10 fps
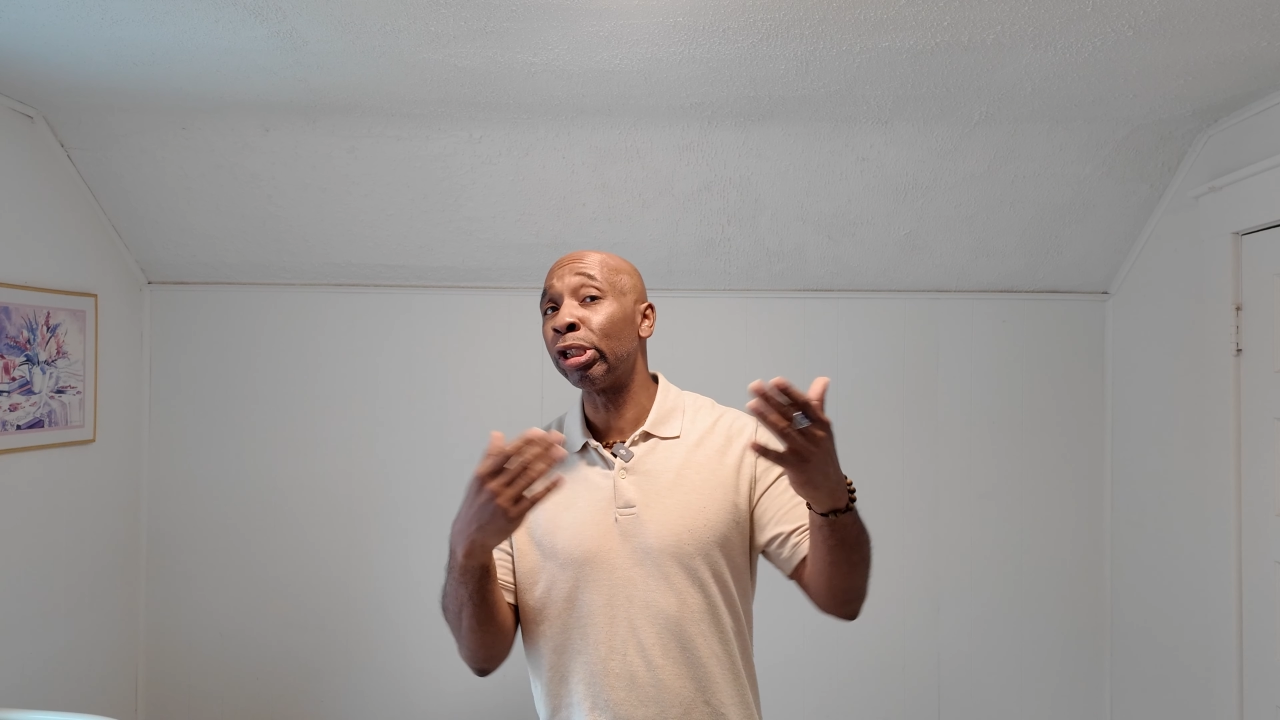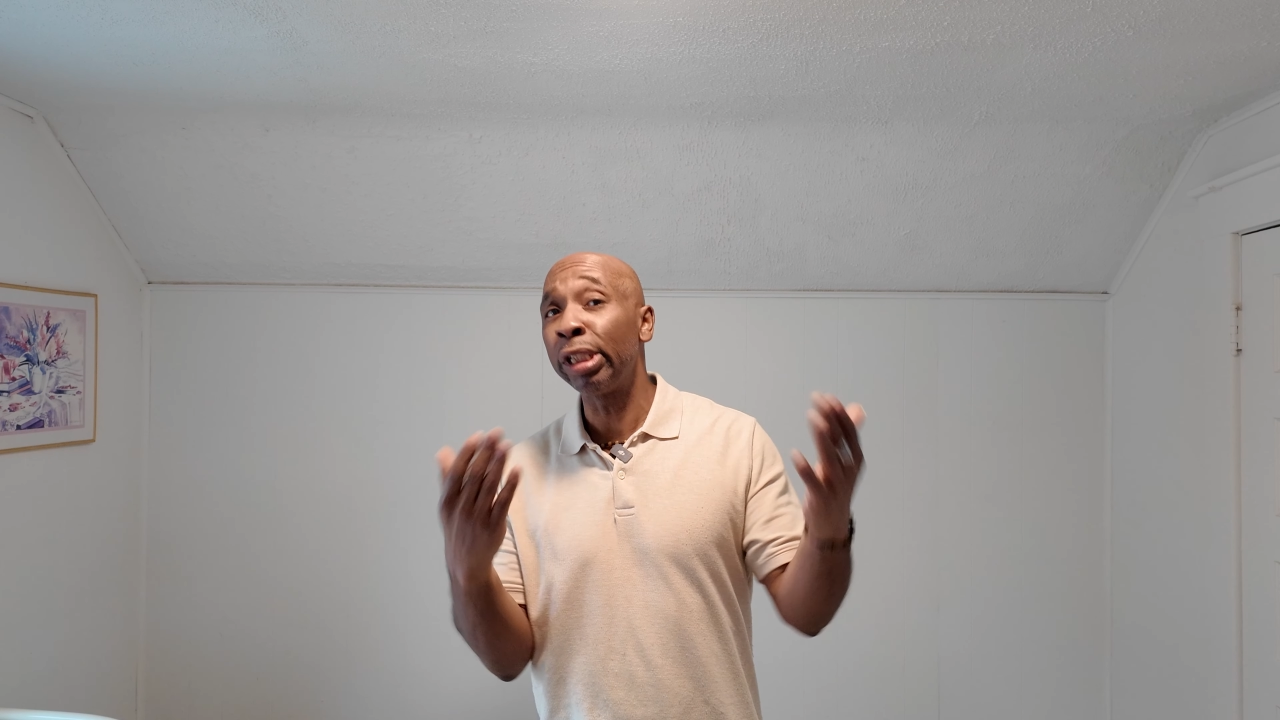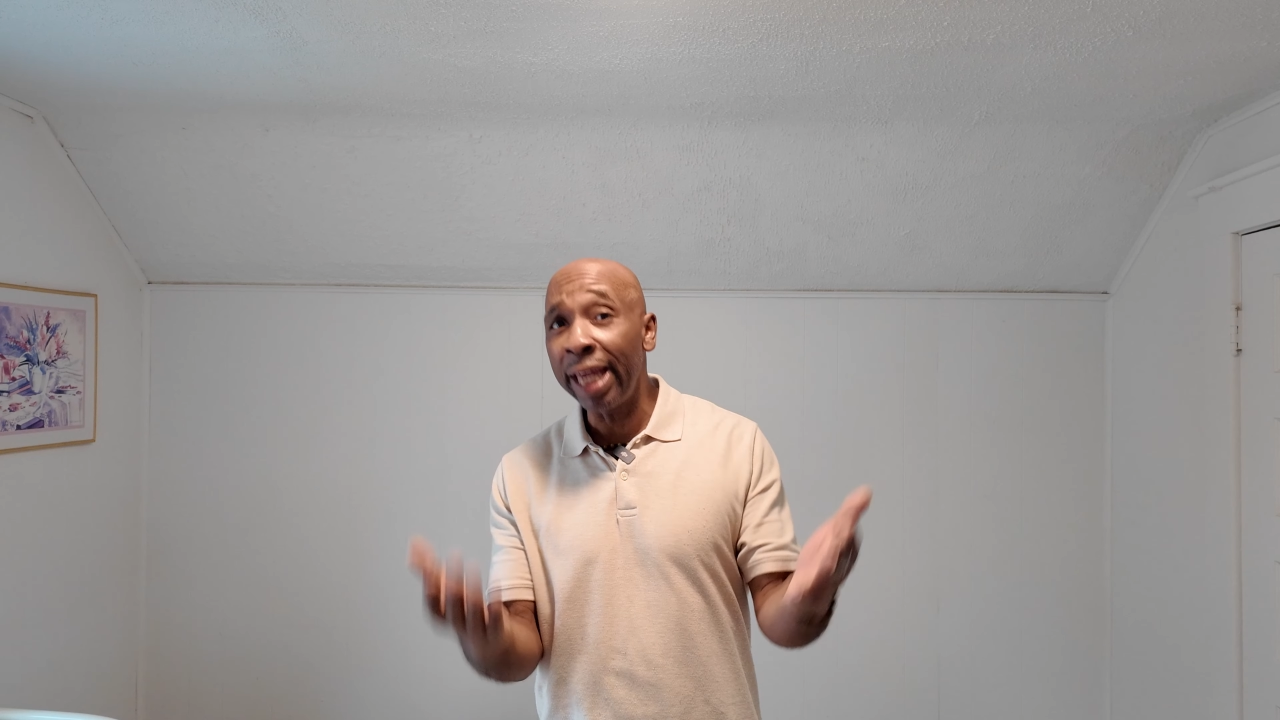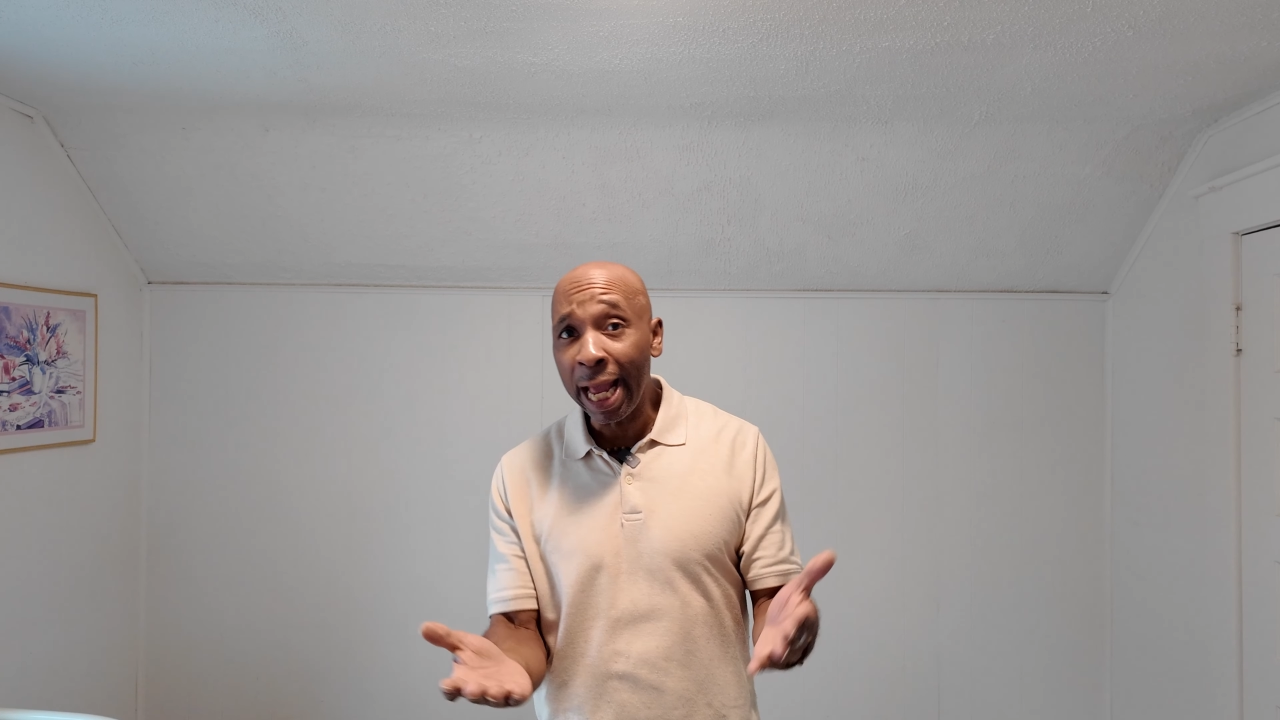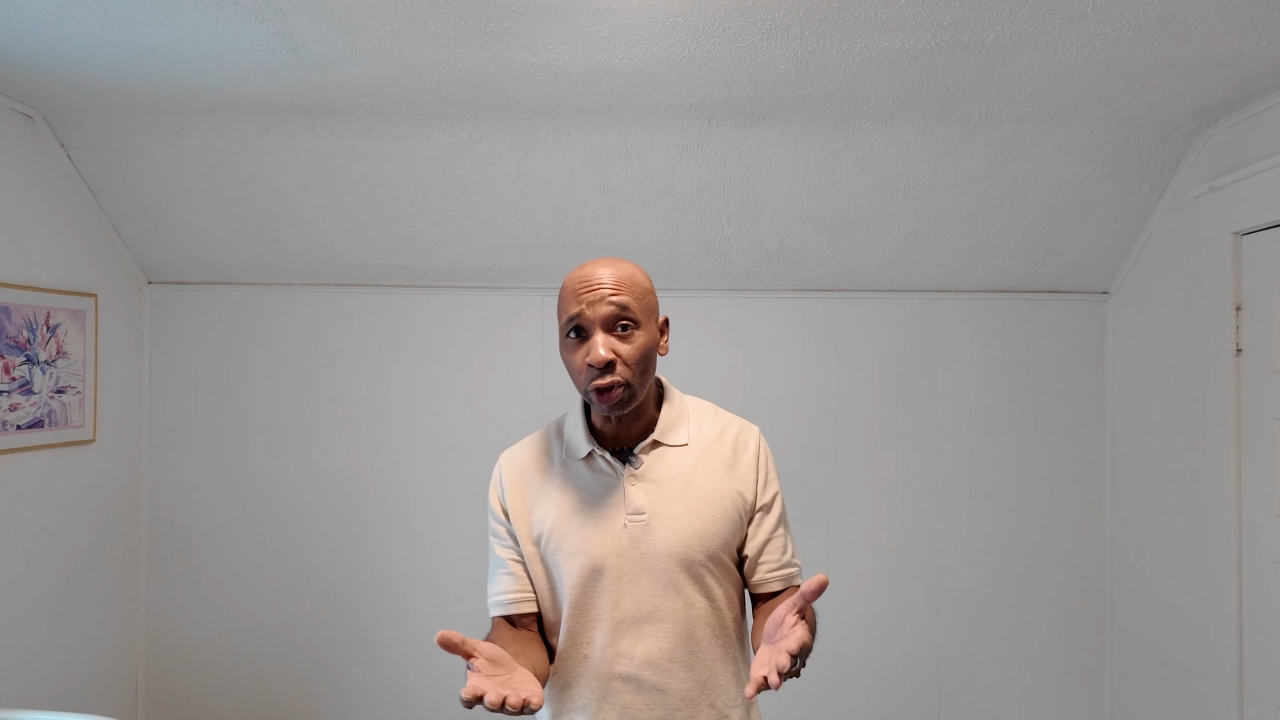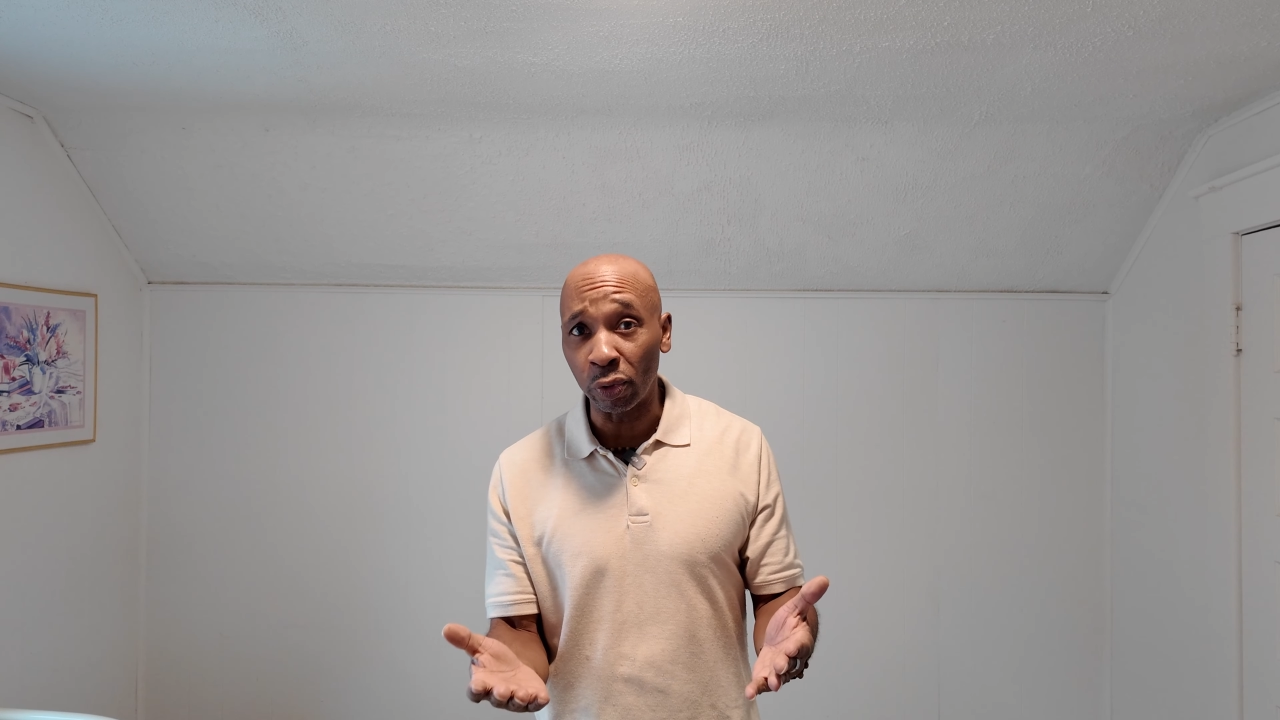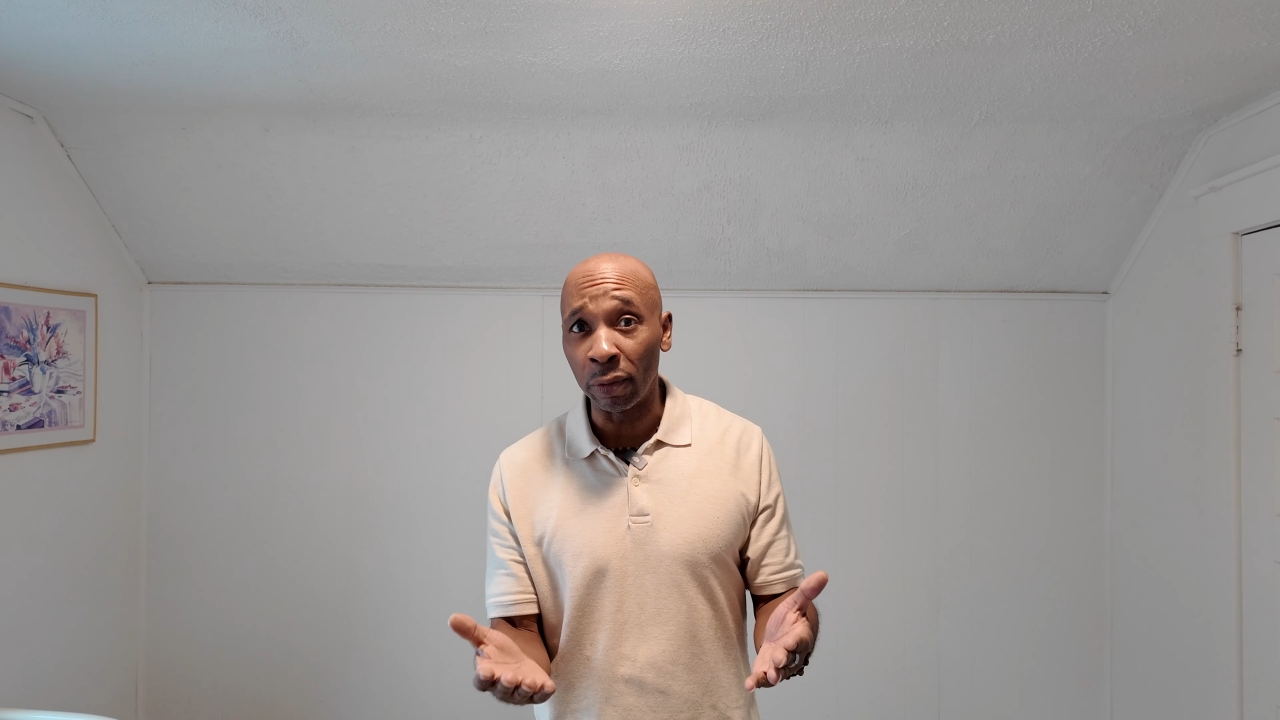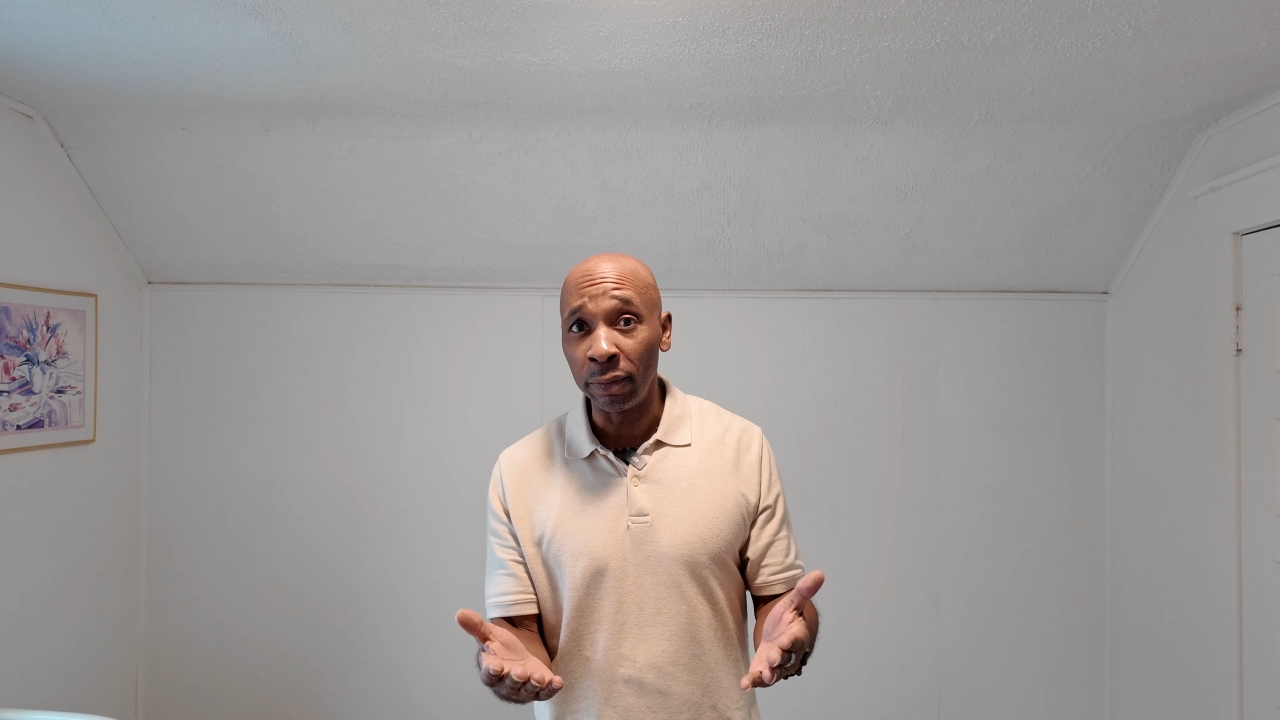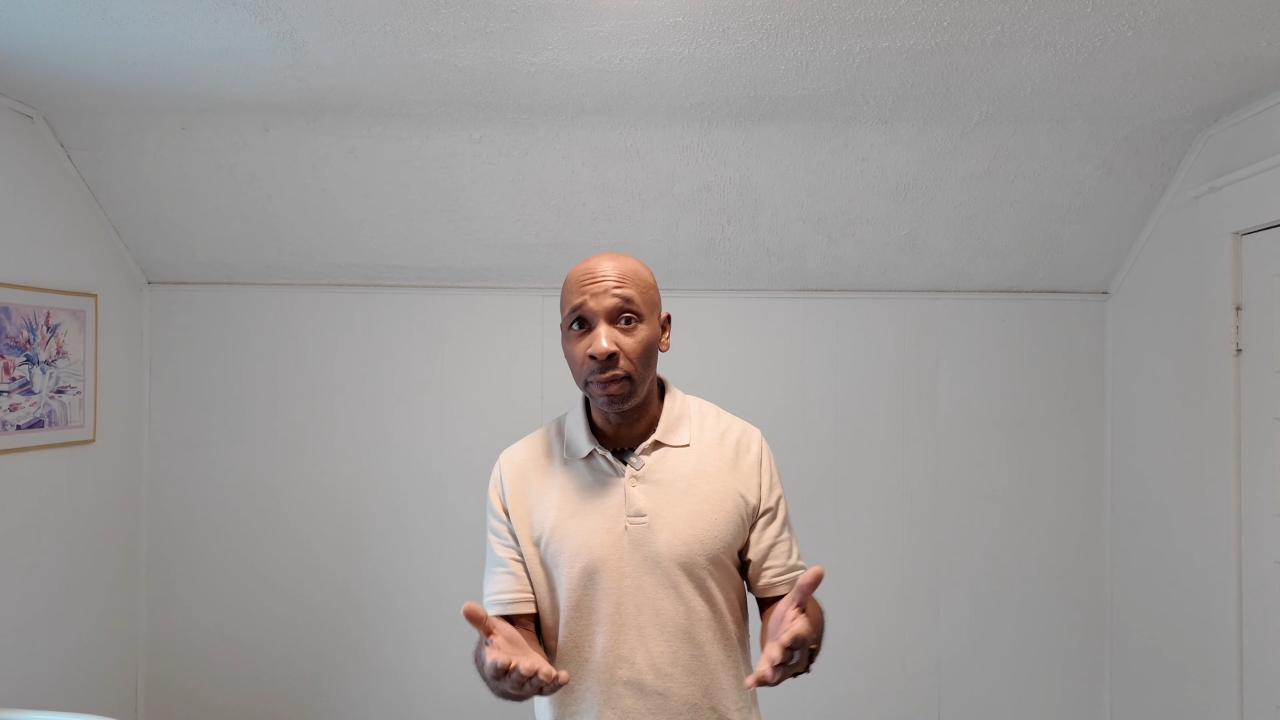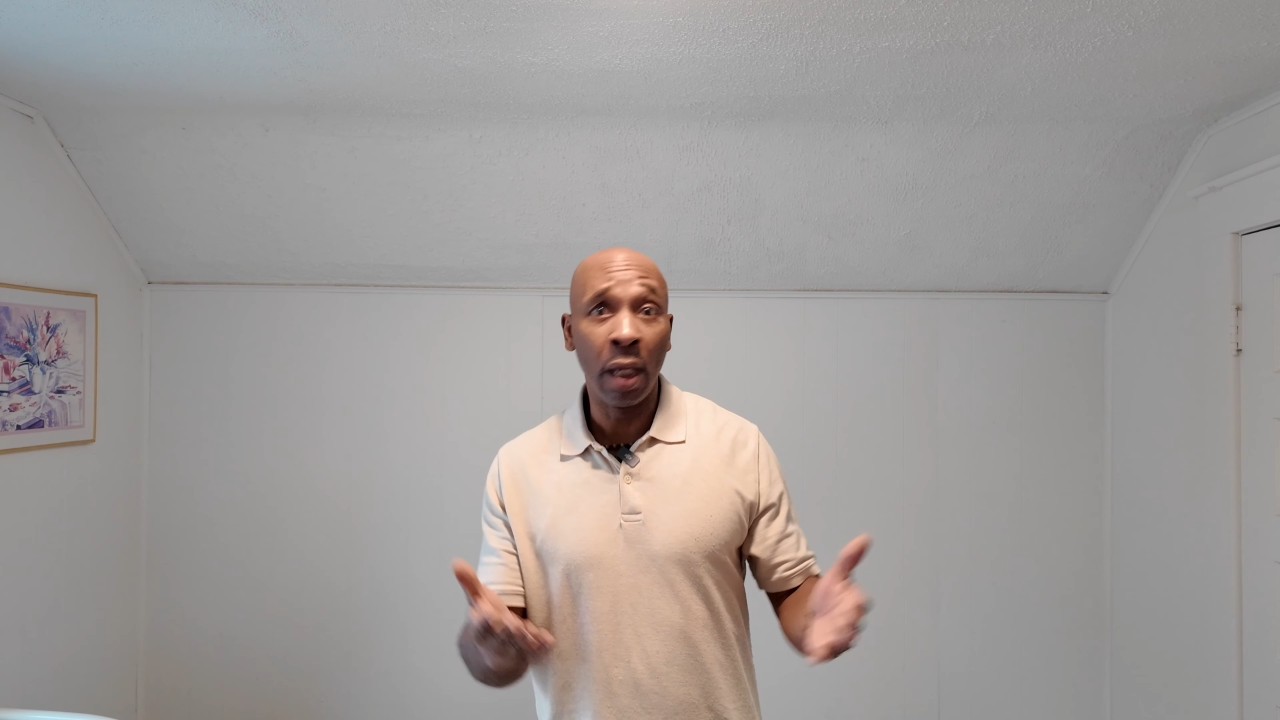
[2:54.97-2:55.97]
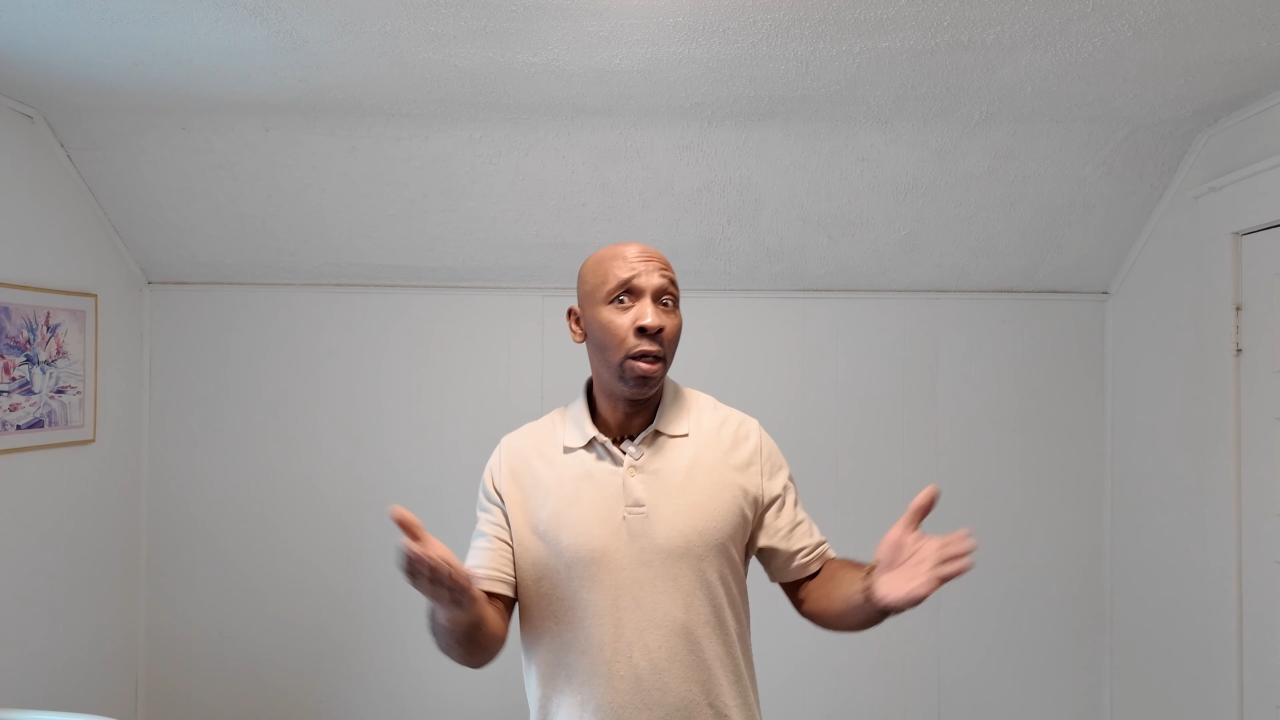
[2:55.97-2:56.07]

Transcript: schedule,